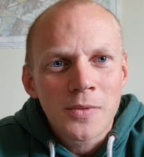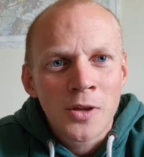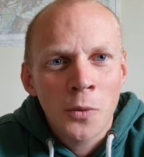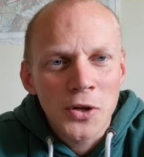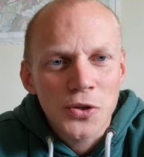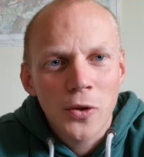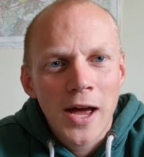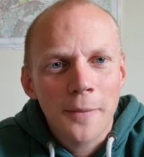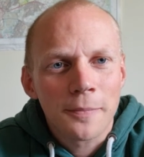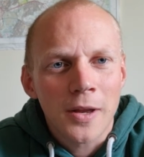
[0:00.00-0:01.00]
And we saw
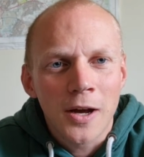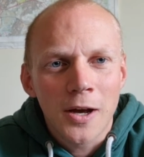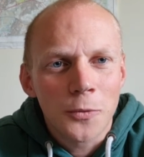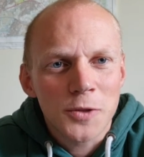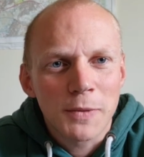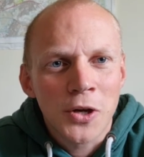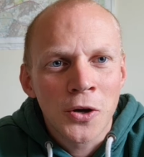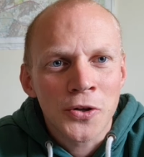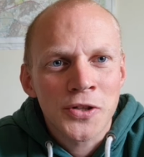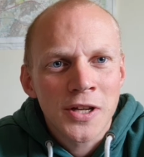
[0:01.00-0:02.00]
that was
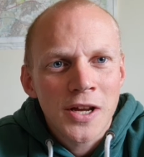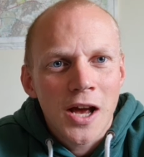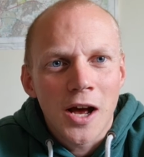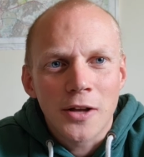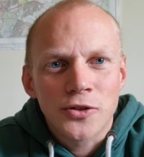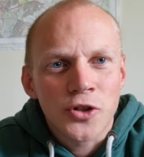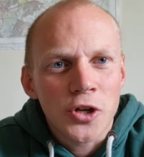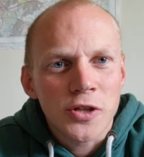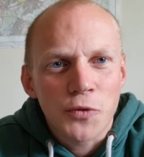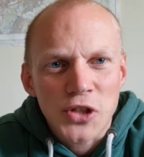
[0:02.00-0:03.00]
because
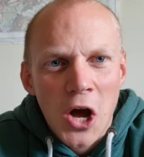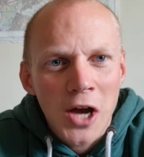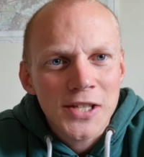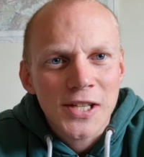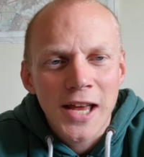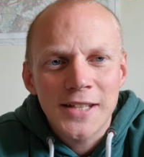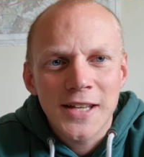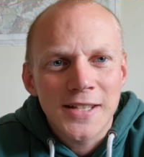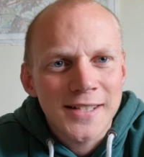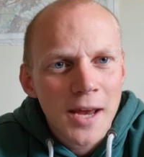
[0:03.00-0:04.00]
Joseph was
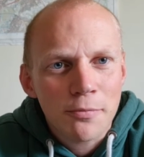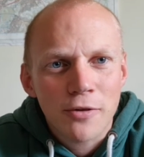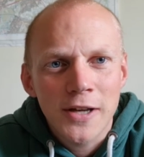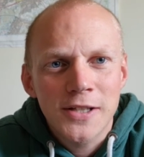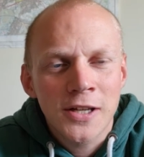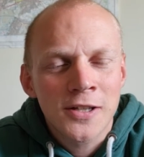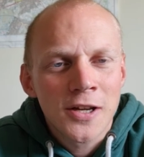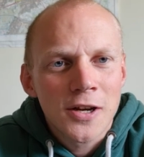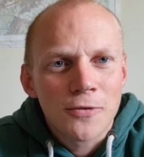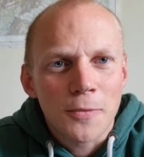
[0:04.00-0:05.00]
isolated, separated
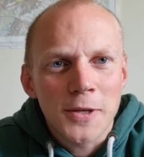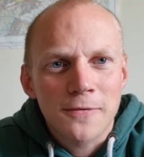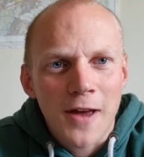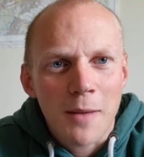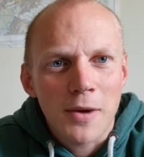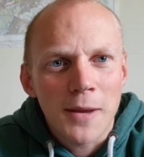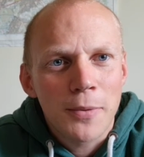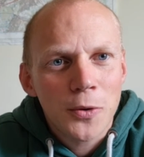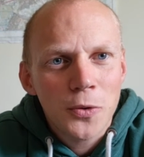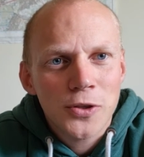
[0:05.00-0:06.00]
from his family,
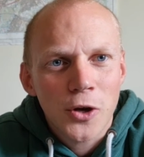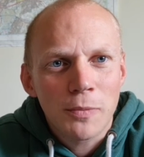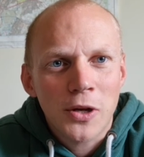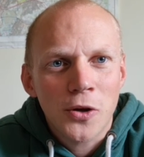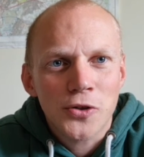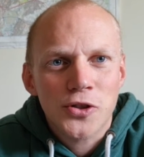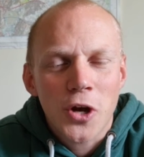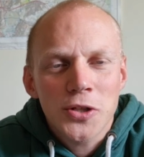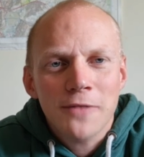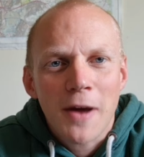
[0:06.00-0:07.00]
but also because
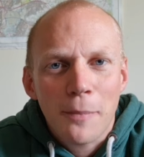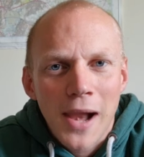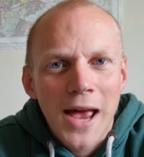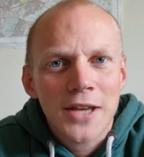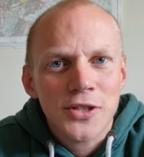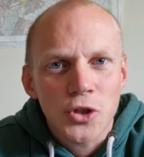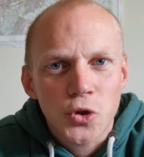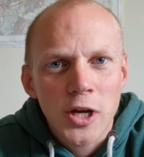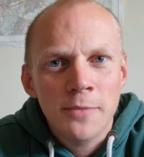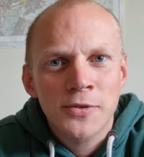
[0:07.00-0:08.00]
Joseph had plans and
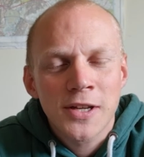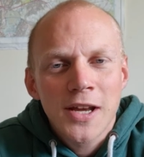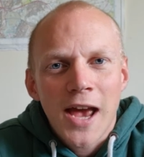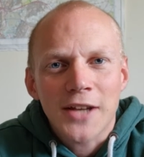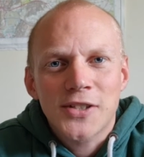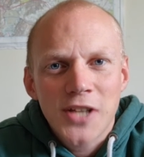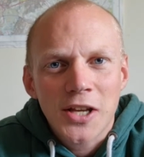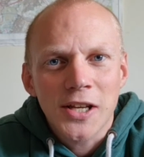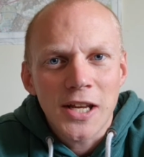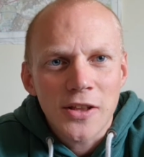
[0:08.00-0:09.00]
dreams, and
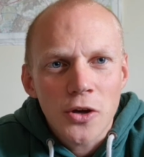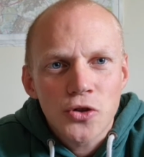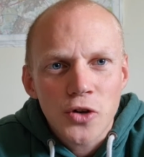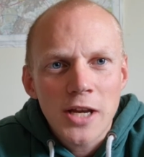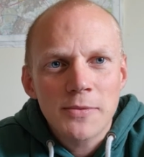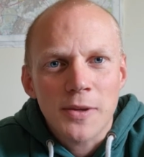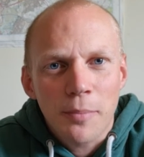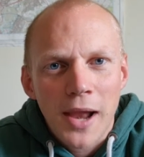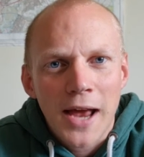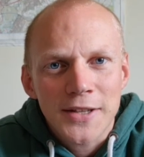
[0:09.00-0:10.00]
suddenly those dreams and
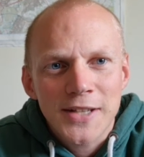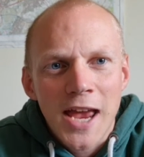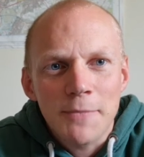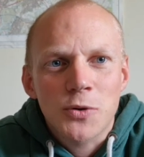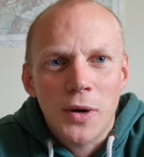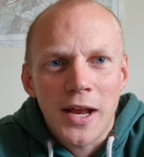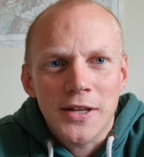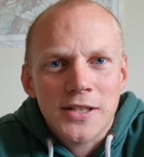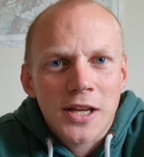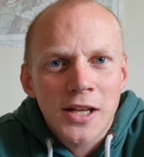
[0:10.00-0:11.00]
plans came to an
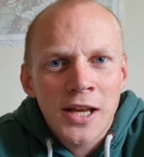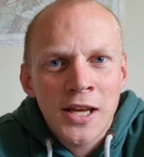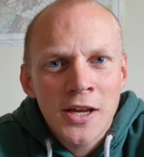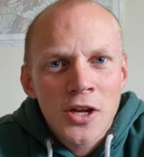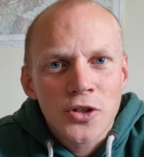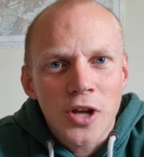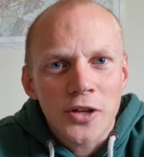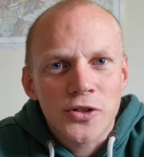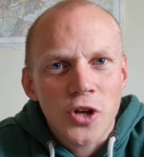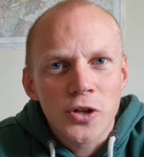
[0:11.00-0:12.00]
end. Suddenly,
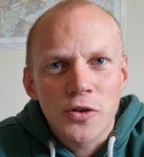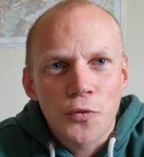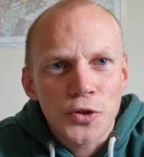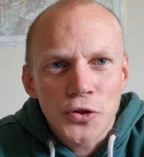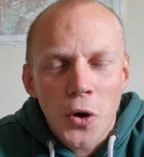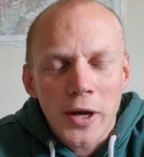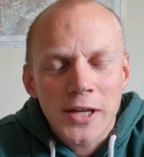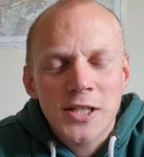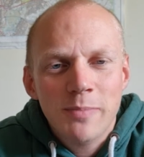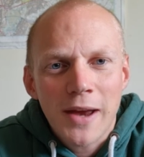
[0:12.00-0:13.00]
as Joseph was not
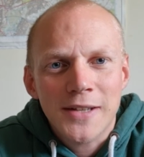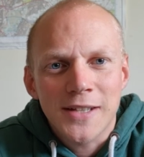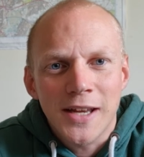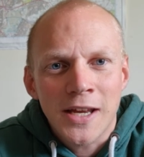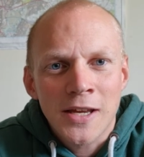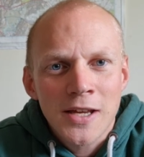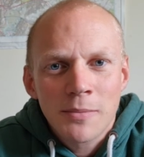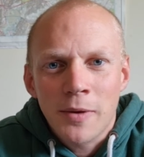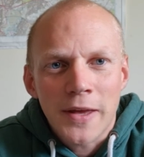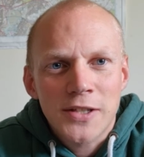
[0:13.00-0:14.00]
expecting,
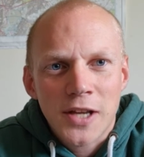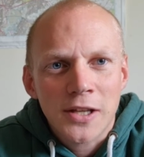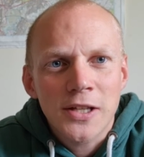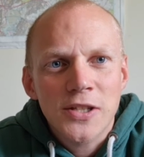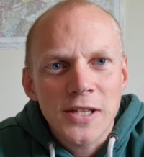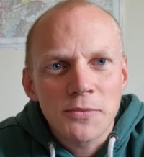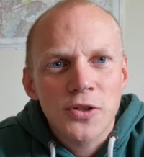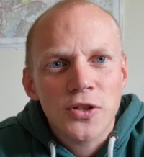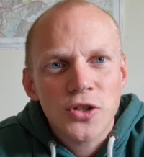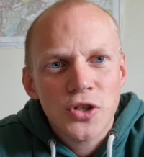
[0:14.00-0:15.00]
but they suddenly seemed
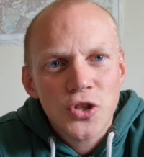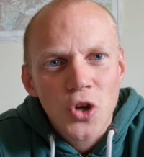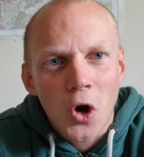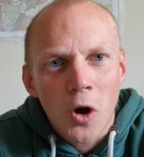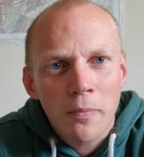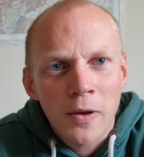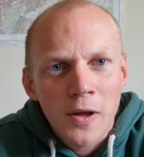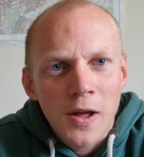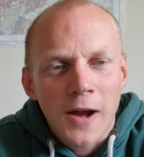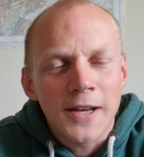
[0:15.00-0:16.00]
to stop,
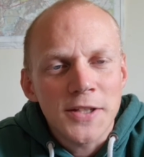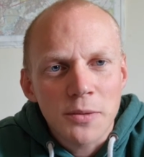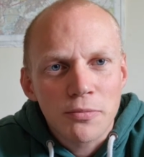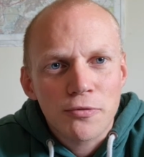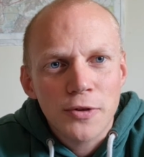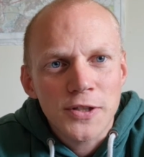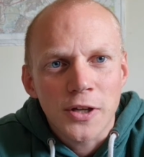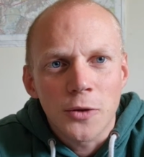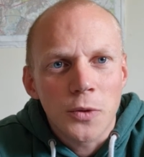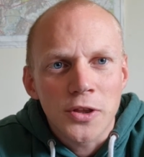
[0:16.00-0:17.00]
and he's in
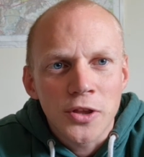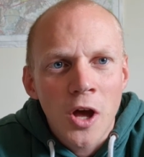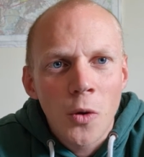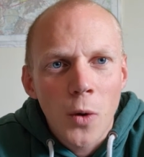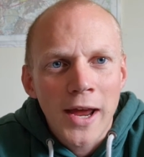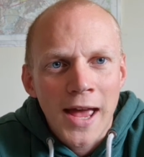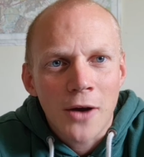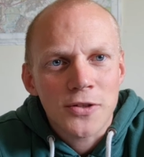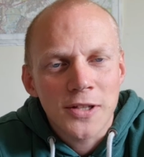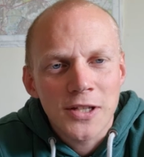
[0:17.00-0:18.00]
prison with no way
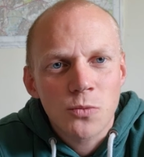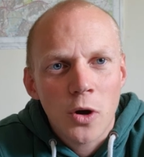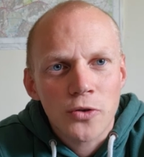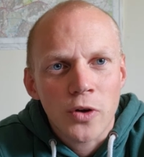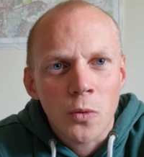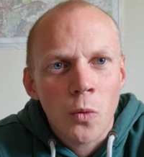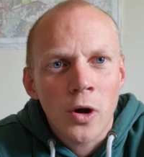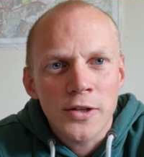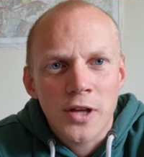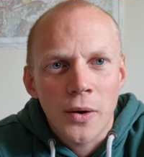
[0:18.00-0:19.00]
out, and he's wondering what
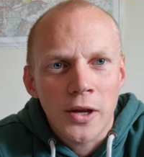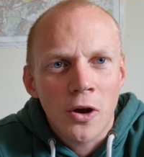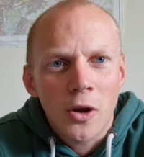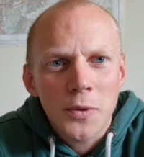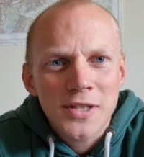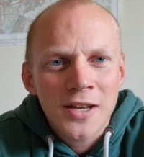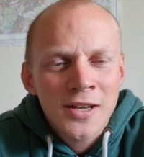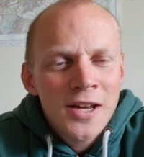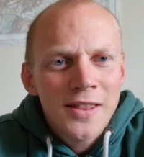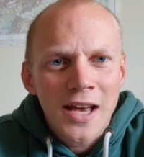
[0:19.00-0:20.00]
is going on. And we said
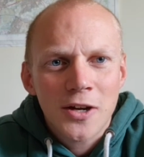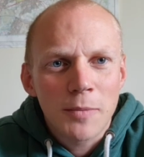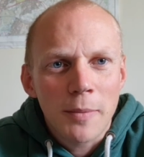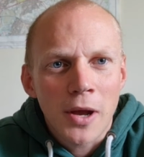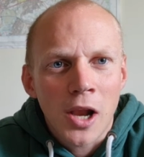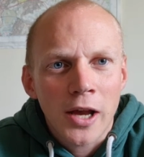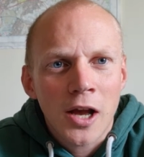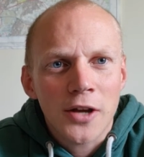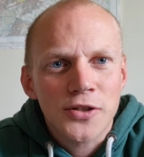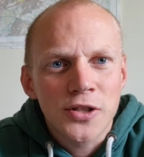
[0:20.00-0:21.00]
that could be a bit like
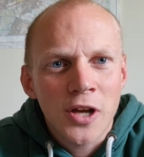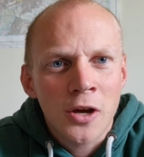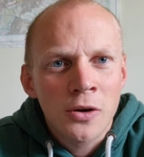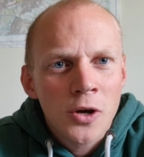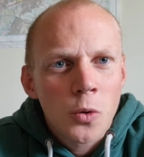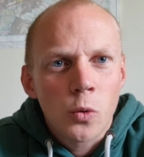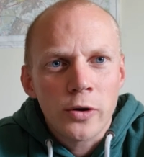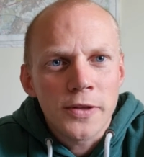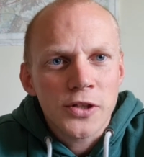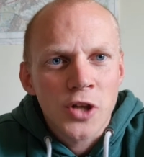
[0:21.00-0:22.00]
us. You know, we're
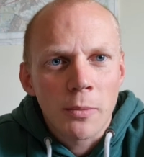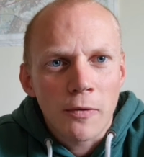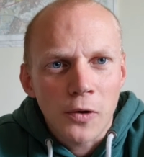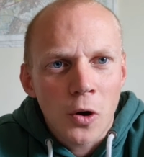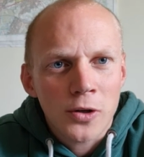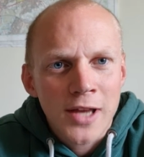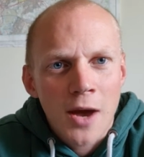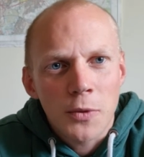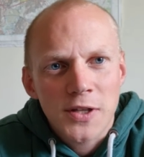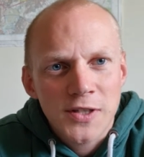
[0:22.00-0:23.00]
in this time of
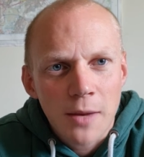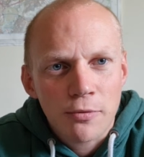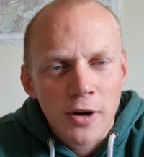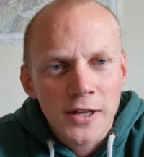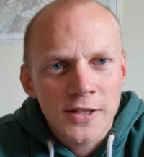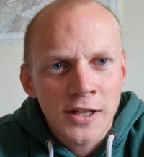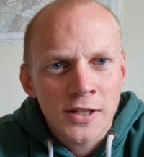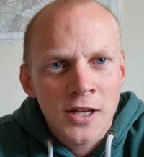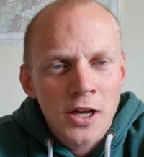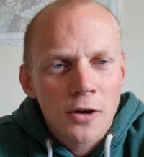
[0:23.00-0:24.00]
lockdown, we're
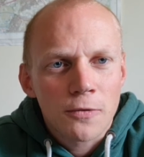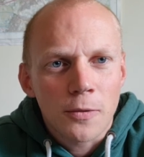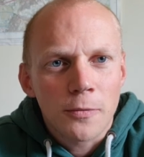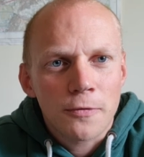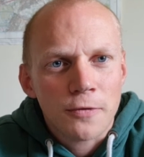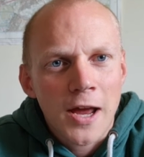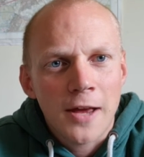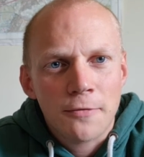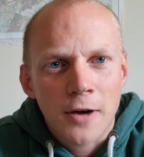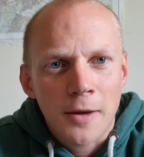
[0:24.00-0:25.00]
separated from
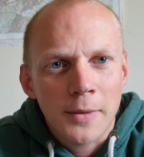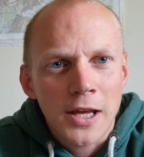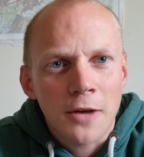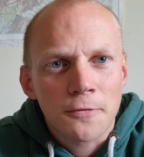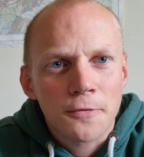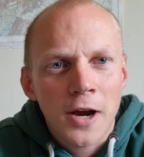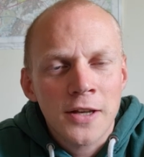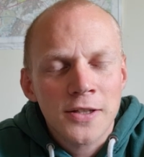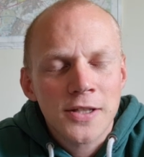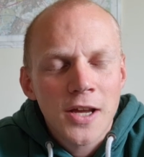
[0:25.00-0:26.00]
family and
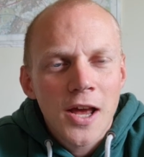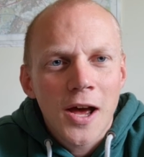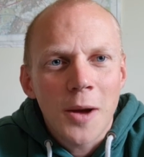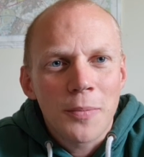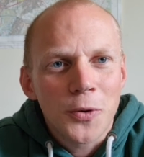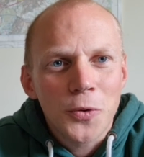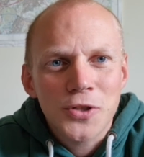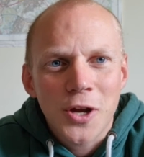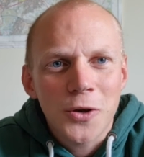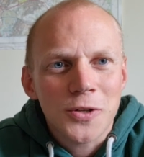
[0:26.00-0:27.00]
friends, but
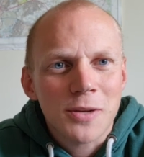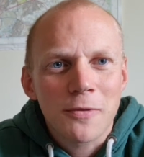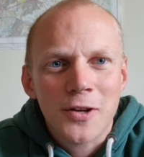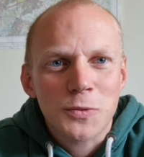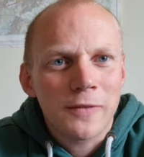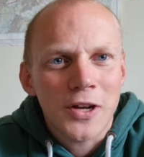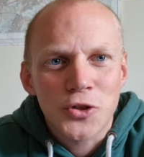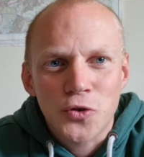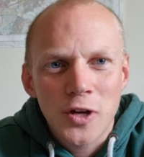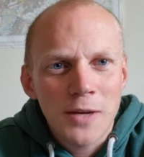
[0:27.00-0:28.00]
also some of us will have had
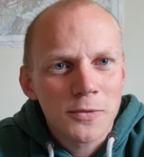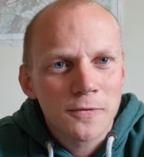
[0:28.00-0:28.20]
dreams,